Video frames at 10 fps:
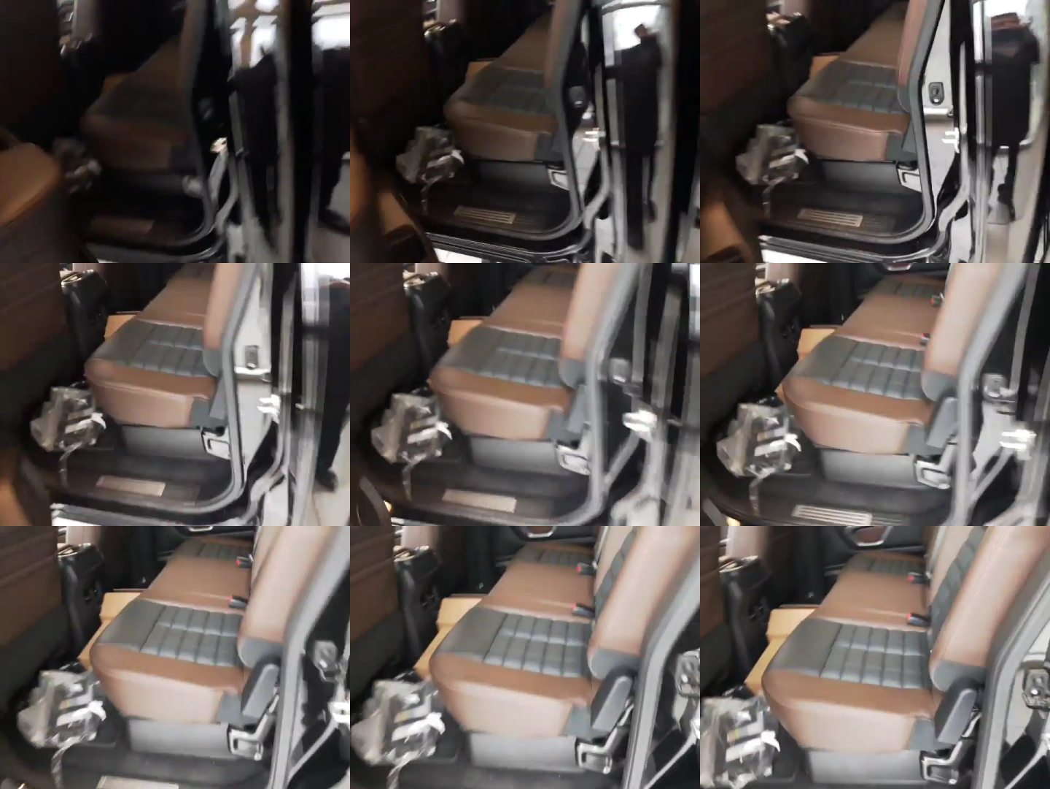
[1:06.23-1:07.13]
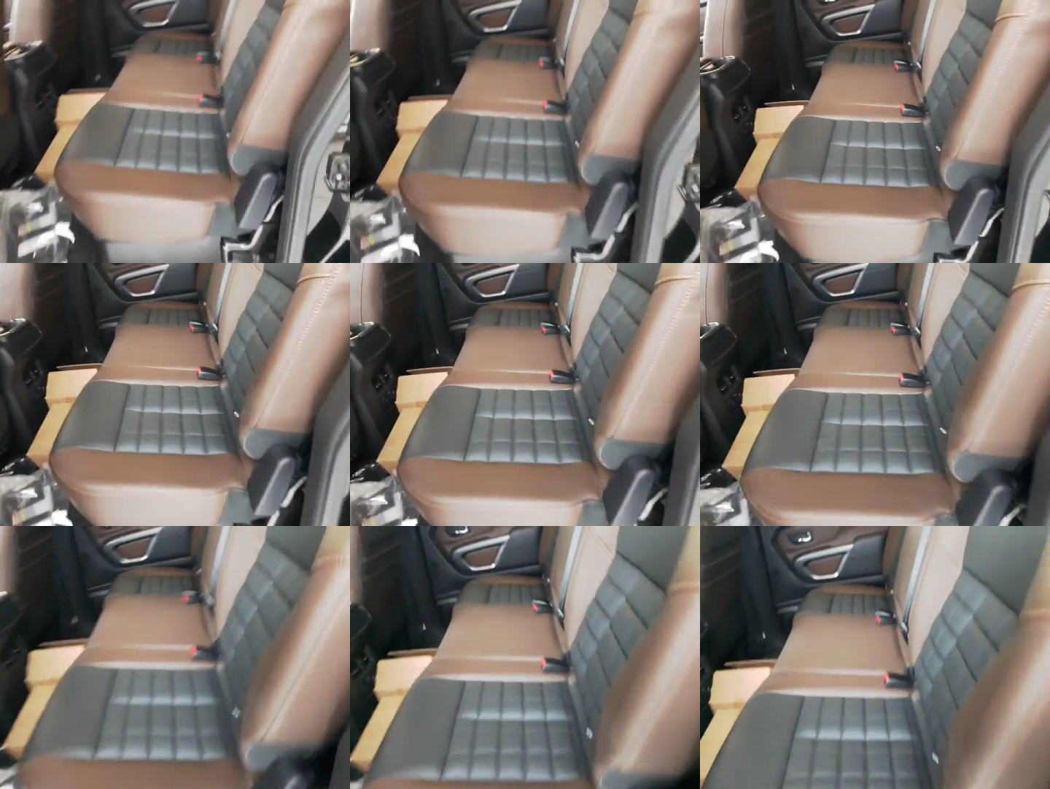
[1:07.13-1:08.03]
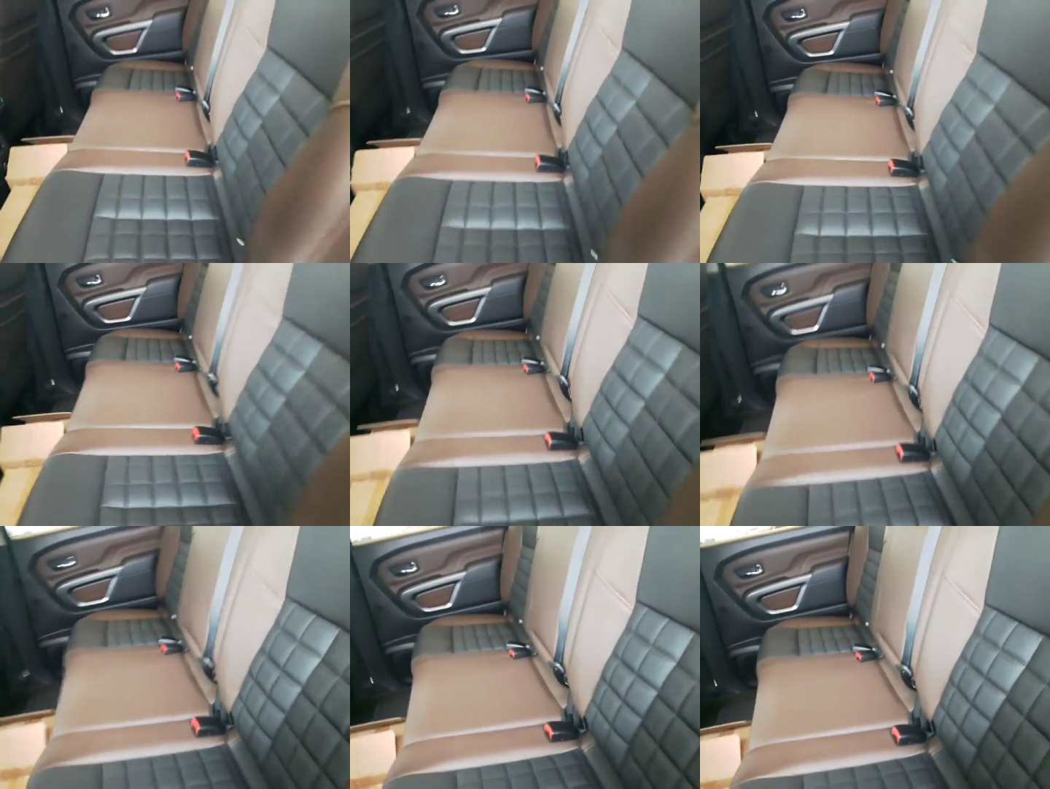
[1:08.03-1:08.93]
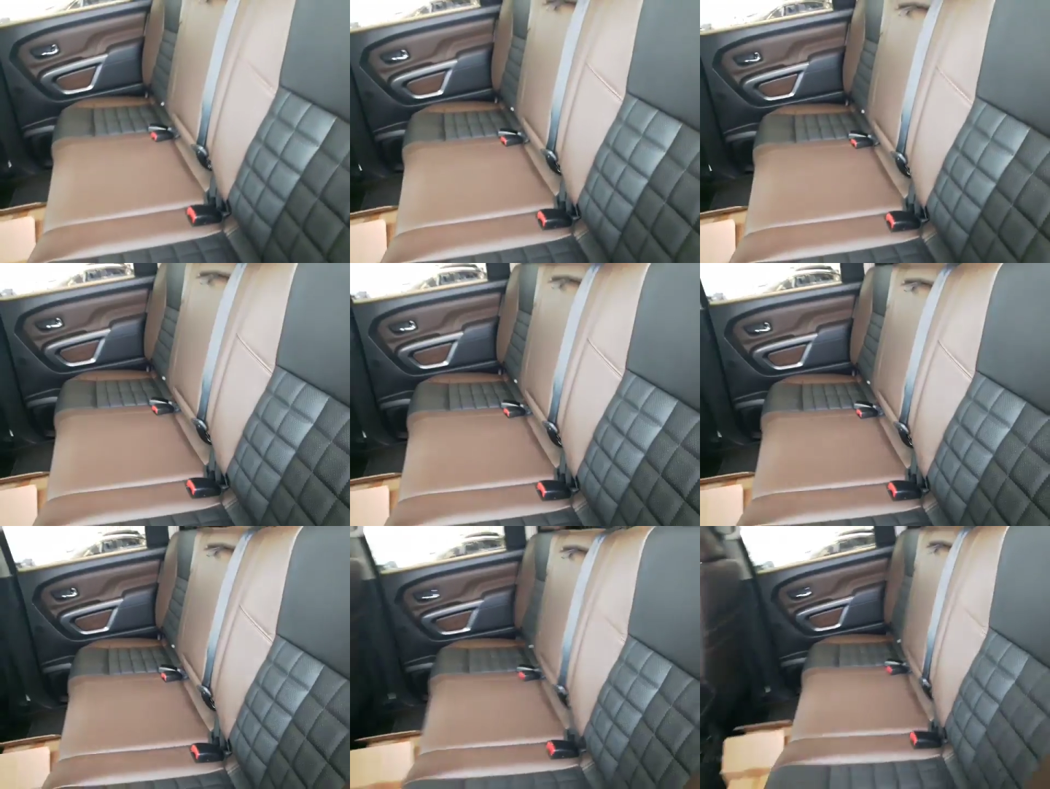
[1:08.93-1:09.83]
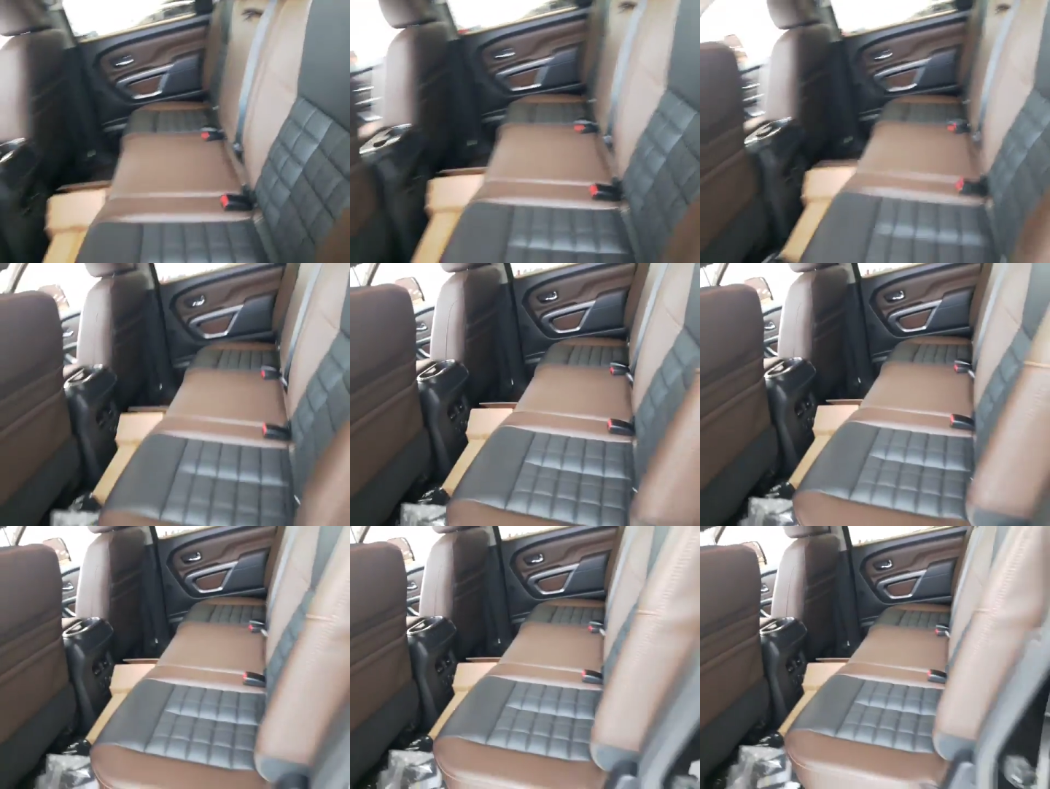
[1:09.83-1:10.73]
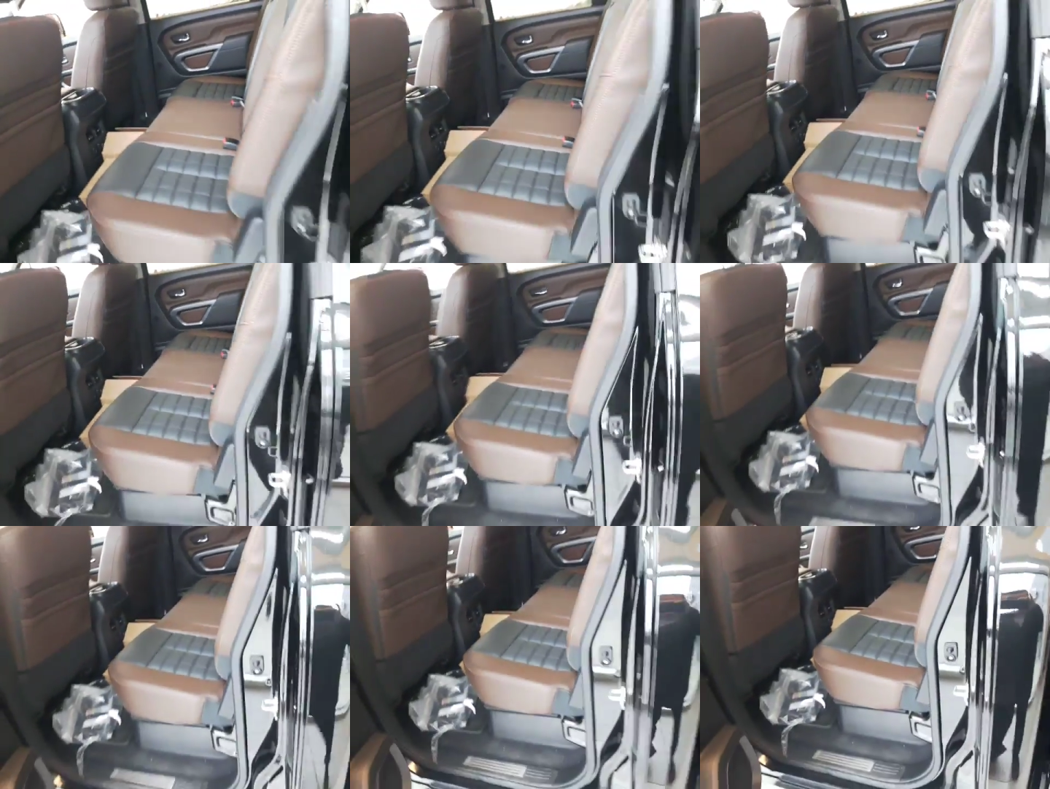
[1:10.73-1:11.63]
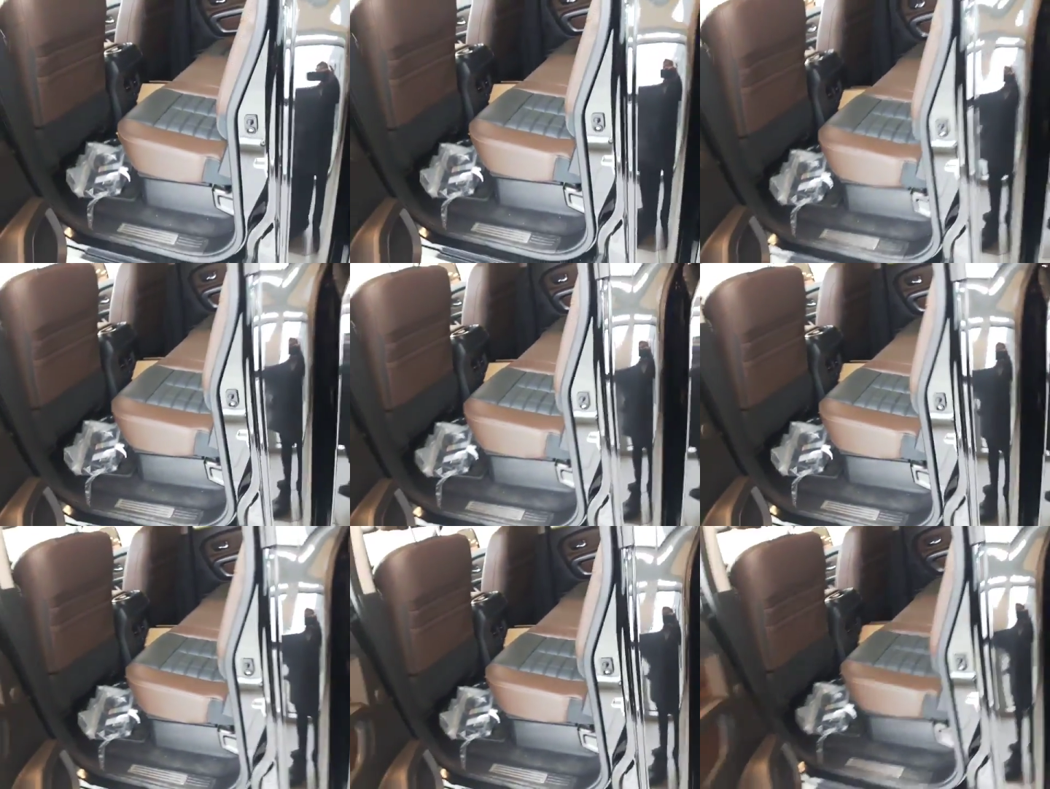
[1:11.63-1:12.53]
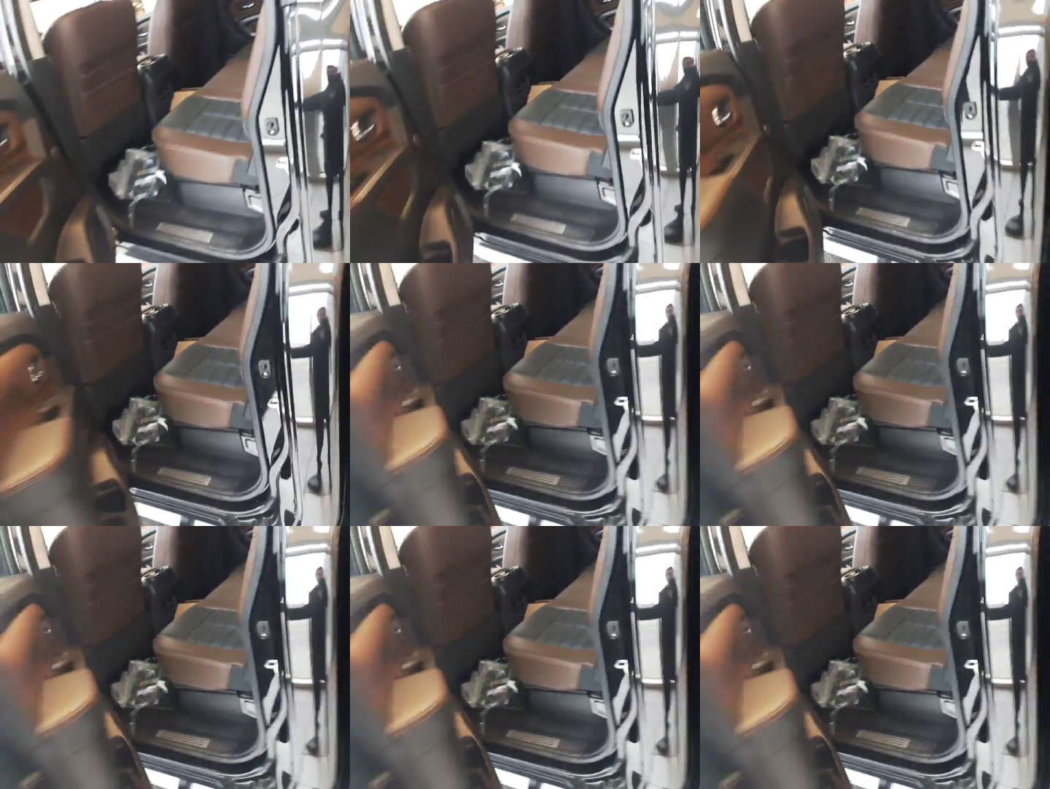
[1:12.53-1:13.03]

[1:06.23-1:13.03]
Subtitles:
[unreadable: no face in view]